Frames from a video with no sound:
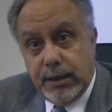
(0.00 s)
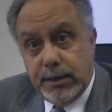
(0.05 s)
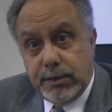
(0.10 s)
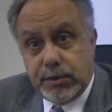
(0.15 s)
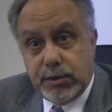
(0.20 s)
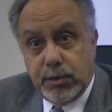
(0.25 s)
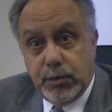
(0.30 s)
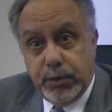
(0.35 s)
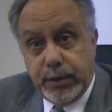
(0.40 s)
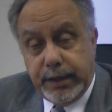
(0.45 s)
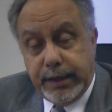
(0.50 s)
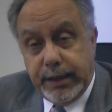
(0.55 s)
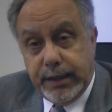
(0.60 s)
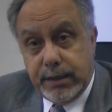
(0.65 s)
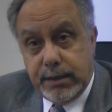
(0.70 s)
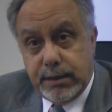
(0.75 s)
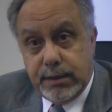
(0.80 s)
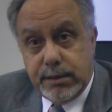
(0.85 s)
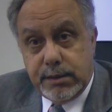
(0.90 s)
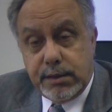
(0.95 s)
so we
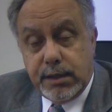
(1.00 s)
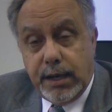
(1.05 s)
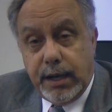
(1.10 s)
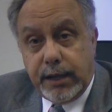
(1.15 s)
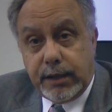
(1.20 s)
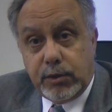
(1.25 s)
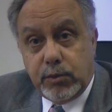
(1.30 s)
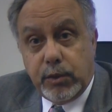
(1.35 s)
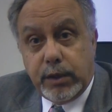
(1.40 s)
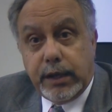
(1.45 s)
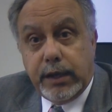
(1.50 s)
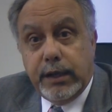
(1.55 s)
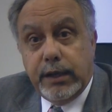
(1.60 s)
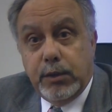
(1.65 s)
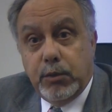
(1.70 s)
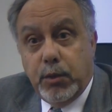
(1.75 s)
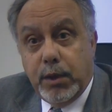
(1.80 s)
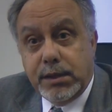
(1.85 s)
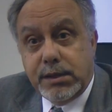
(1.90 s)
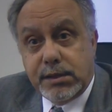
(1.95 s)
can select
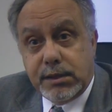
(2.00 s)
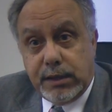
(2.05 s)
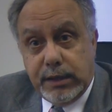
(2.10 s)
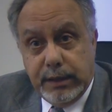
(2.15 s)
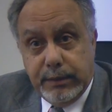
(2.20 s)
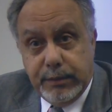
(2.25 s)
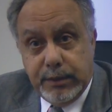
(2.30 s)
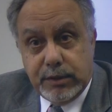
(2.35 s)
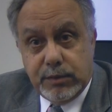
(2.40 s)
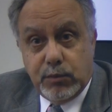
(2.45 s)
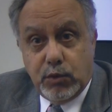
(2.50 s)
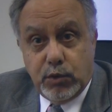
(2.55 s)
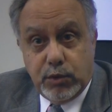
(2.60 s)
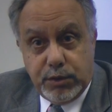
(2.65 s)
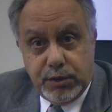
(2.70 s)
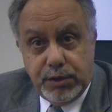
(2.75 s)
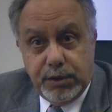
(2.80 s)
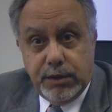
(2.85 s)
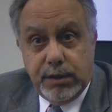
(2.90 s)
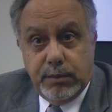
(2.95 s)
quickly what scheme is more
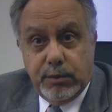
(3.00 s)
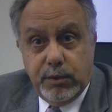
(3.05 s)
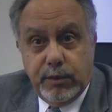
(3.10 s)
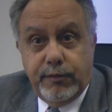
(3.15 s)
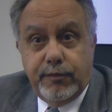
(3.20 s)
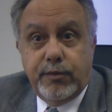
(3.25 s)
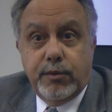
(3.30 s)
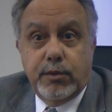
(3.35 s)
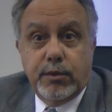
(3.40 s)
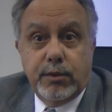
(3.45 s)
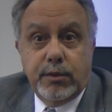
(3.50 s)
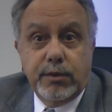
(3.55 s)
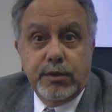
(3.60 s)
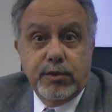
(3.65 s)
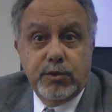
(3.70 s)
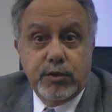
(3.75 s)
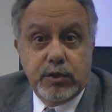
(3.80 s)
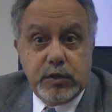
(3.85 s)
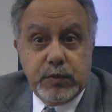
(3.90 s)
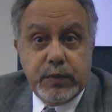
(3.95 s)
suitable for
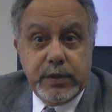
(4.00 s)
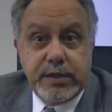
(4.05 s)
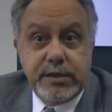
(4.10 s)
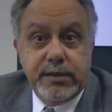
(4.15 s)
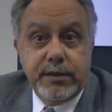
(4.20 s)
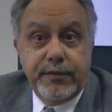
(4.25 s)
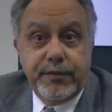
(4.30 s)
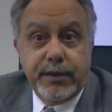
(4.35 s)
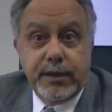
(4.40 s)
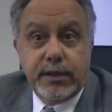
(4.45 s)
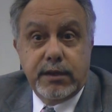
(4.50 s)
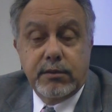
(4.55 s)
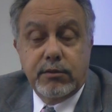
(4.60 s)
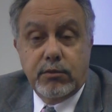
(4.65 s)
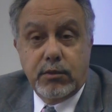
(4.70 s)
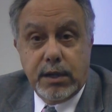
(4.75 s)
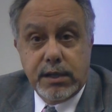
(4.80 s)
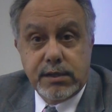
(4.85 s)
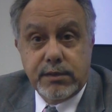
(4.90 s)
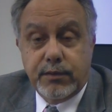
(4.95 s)
your specific
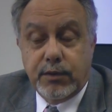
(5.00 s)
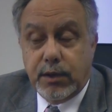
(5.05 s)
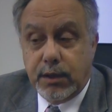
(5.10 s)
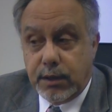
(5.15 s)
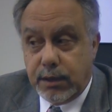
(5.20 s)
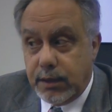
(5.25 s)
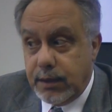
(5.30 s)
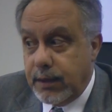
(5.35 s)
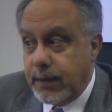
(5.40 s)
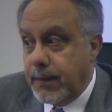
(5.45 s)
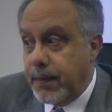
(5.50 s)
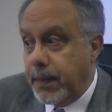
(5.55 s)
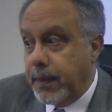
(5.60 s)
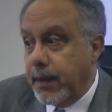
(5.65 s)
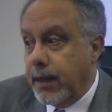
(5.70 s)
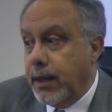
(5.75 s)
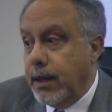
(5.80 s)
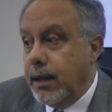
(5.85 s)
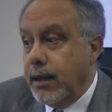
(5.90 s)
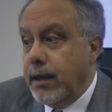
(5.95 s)
reservoir.
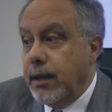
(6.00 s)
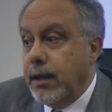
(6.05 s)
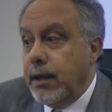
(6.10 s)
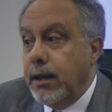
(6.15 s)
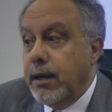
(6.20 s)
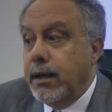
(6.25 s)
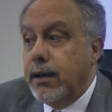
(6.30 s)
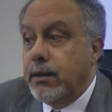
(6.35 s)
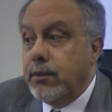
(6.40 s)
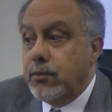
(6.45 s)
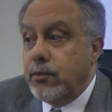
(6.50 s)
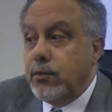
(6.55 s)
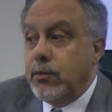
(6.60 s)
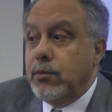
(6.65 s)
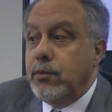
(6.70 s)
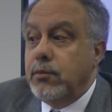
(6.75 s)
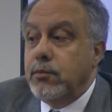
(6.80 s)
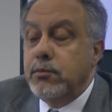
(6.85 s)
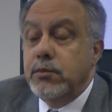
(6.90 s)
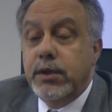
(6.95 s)
The
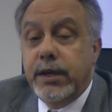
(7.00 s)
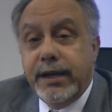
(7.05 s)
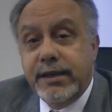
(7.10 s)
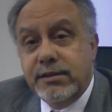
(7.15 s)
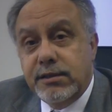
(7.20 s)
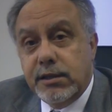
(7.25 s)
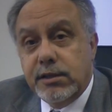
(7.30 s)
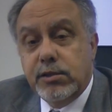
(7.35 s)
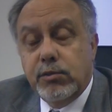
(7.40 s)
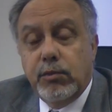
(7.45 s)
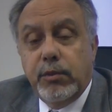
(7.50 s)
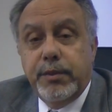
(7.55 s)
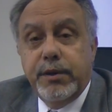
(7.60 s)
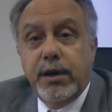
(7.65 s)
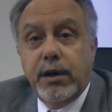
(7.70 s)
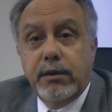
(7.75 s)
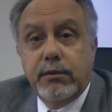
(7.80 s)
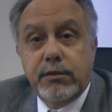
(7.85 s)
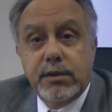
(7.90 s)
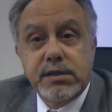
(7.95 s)
next section will
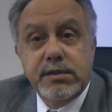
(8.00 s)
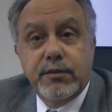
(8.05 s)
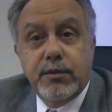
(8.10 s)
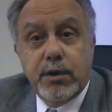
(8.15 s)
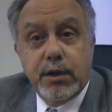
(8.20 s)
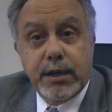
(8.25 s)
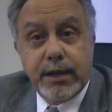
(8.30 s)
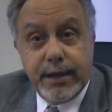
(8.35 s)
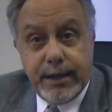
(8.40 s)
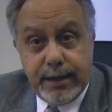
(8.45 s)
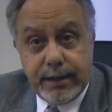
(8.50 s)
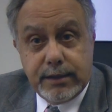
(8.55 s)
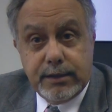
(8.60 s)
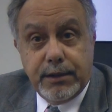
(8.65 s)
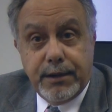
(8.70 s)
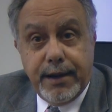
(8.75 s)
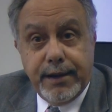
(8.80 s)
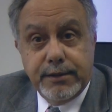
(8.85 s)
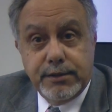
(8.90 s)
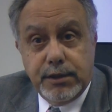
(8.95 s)
be on reservoir
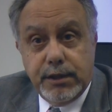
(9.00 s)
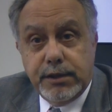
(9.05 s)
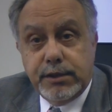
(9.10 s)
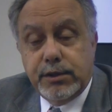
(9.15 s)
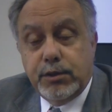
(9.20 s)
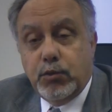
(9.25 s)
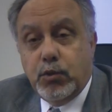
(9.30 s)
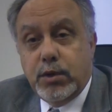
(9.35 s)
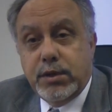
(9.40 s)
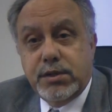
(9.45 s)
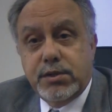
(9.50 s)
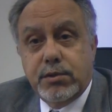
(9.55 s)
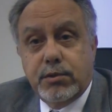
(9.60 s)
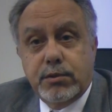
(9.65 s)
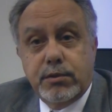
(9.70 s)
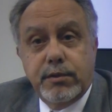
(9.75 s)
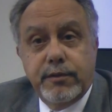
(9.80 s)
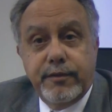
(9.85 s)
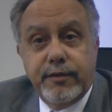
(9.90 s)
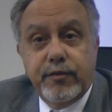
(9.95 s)
characterization. What
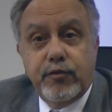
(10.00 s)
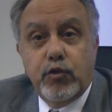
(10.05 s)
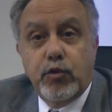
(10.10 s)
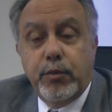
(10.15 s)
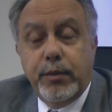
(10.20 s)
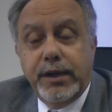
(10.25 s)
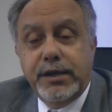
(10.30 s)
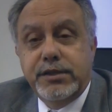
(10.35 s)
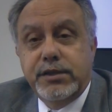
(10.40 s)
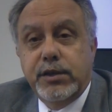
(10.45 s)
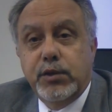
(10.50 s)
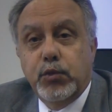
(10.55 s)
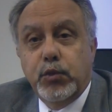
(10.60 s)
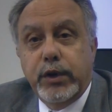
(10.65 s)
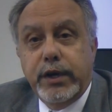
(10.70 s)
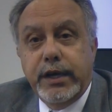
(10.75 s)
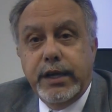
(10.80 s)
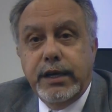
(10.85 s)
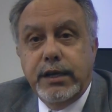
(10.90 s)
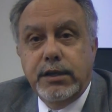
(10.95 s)
sort of information
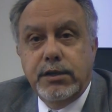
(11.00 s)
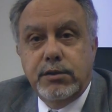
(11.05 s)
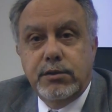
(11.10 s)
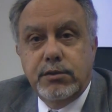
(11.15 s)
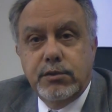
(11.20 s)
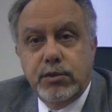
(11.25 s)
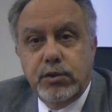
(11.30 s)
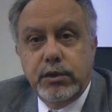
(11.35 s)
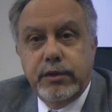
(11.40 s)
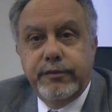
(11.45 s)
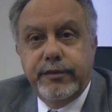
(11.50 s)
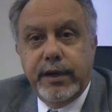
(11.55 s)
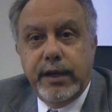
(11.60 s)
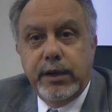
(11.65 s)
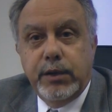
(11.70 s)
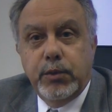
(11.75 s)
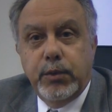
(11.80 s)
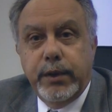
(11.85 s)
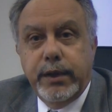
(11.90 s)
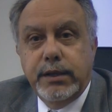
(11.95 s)
we need to
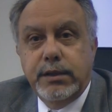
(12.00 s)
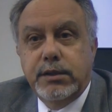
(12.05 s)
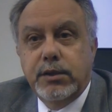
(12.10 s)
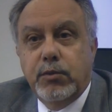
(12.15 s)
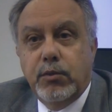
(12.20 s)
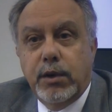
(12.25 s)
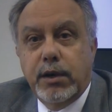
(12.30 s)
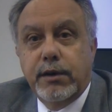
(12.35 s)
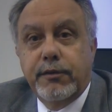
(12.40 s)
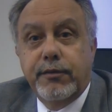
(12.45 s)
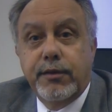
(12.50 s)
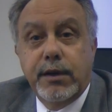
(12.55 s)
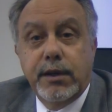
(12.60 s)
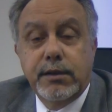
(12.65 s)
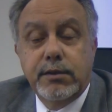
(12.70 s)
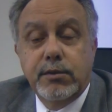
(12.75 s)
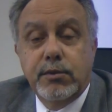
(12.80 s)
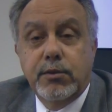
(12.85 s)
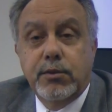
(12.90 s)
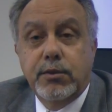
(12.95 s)
evaluate a water
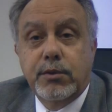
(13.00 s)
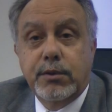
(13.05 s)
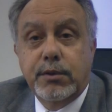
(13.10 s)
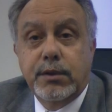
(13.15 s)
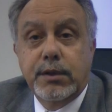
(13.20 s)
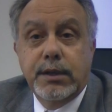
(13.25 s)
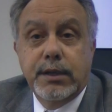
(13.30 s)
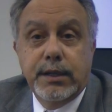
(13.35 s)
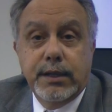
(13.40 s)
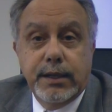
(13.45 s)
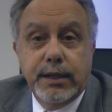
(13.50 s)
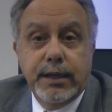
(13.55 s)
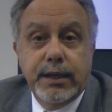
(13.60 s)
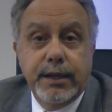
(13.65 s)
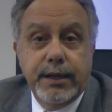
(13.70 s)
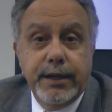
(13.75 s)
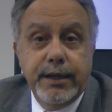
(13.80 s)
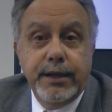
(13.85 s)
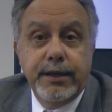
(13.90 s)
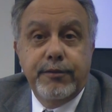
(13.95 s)
flood or
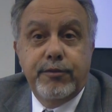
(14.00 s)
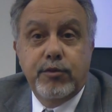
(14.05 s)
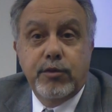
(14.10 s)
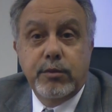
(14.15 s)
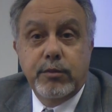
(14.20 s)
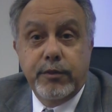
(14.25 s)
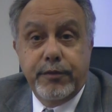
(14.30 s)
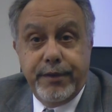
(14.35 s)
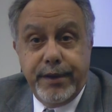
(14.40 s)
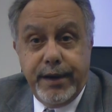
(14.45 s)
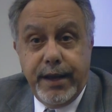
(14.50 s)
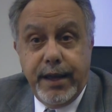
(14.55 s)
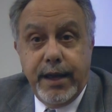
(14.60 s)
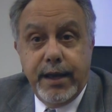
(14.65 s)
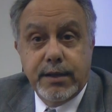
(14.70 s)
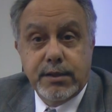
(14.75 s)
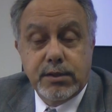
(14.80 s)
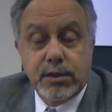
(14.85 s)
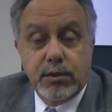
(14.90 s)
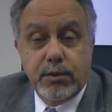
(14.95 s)
any form of
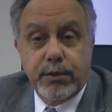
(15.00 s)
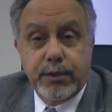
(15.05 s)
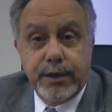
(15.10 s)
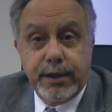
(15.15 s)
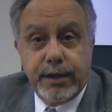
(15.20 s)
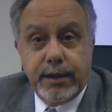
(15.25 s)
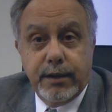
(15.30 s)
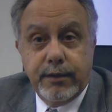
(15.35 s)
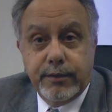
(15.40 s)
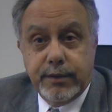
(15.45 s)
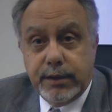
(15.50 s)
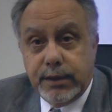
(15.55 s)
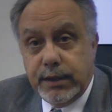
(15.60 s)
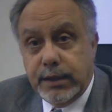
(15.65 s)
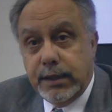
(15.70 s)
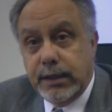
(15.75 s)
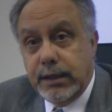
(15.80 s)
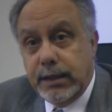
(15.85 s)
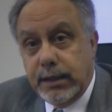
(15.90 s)
enhanced oil recovery,